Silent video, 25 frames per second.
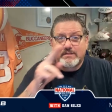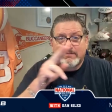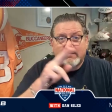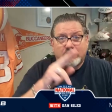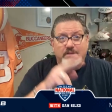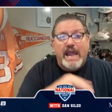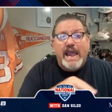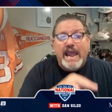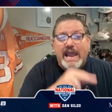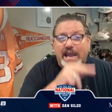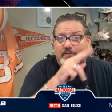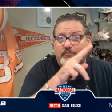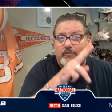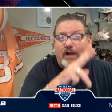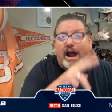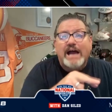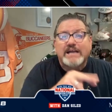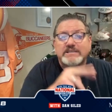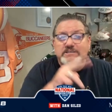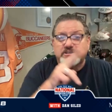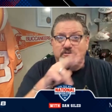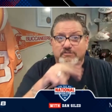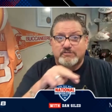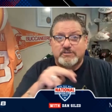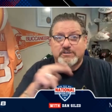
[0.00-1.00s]
They had
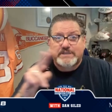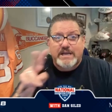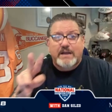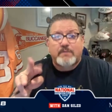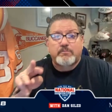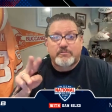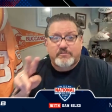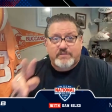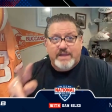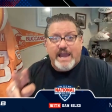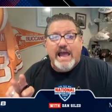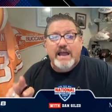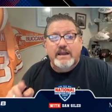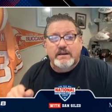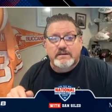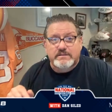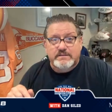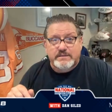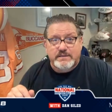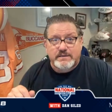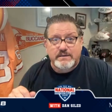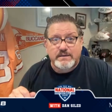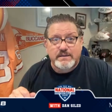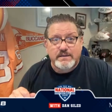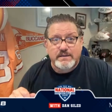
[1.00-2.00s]
rosters that were
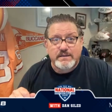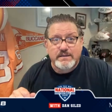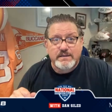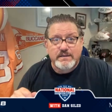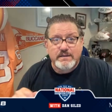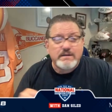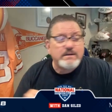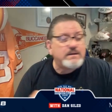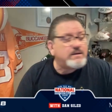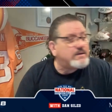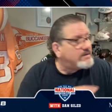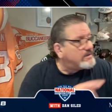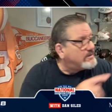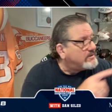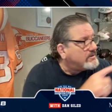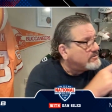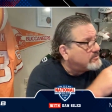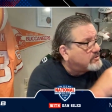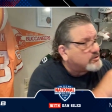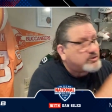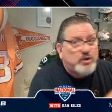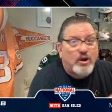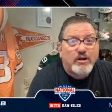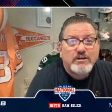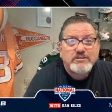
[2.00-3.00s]
talented. The
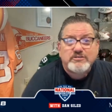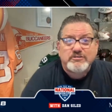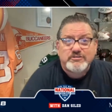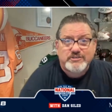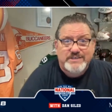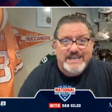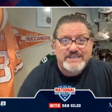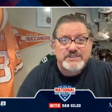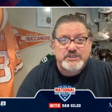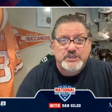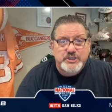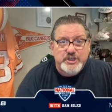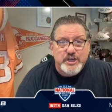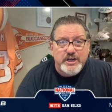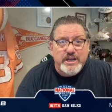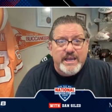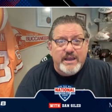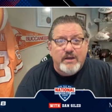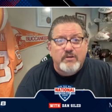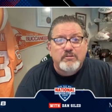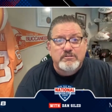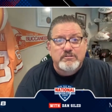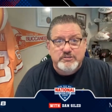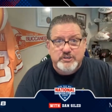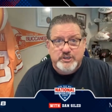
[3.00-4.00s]
Chargers had shitty
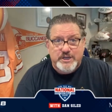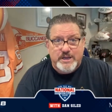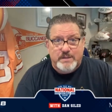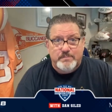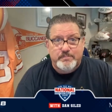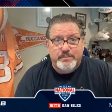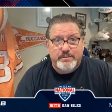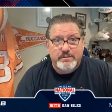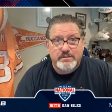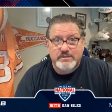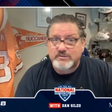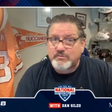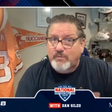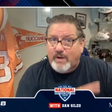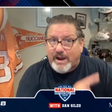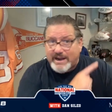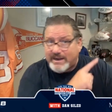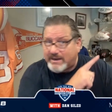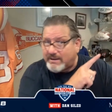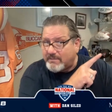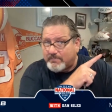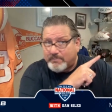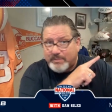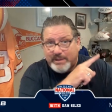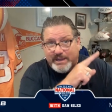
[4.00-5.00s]
ownership. That's why he
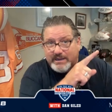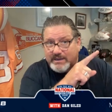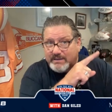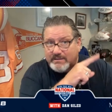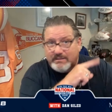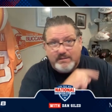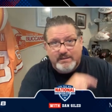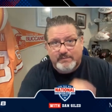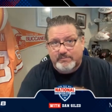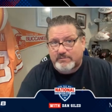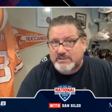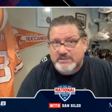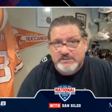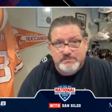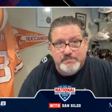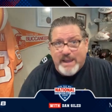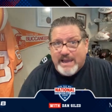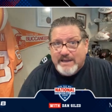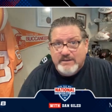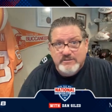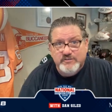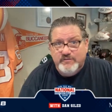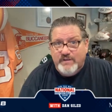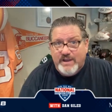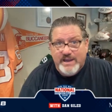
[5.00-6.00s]
didn't pick the
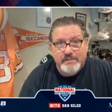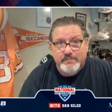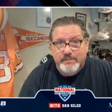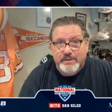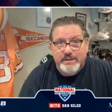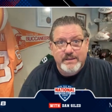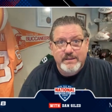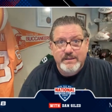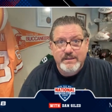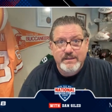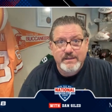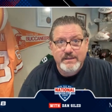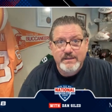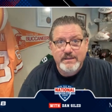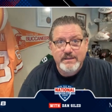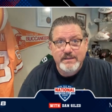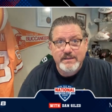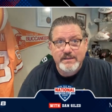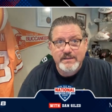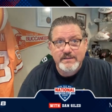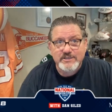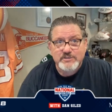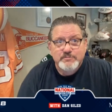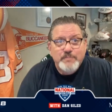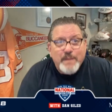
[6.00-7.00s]
Spanos family.
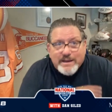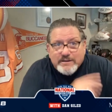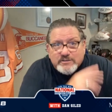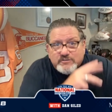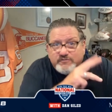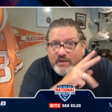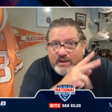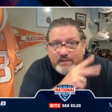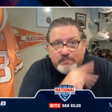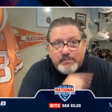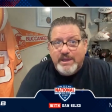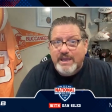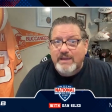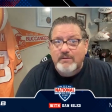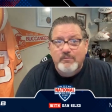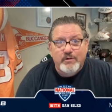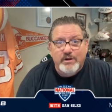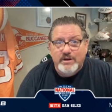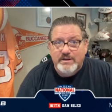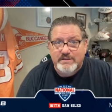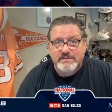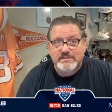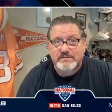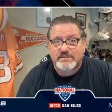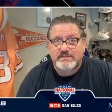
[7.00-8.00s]
Spanos family ain't
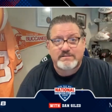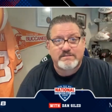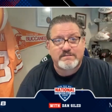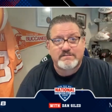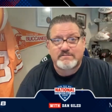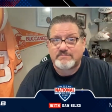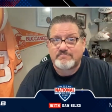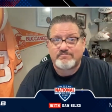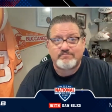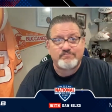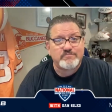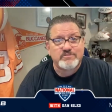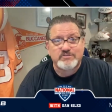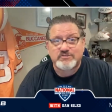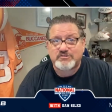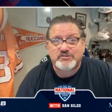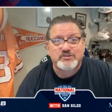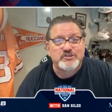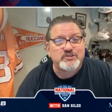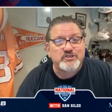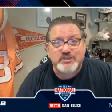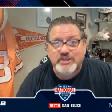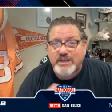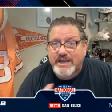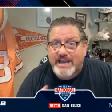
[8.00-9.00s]
winning
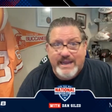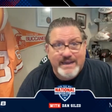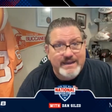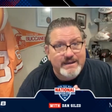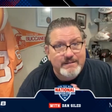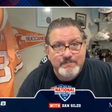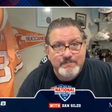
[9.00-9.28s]
shit.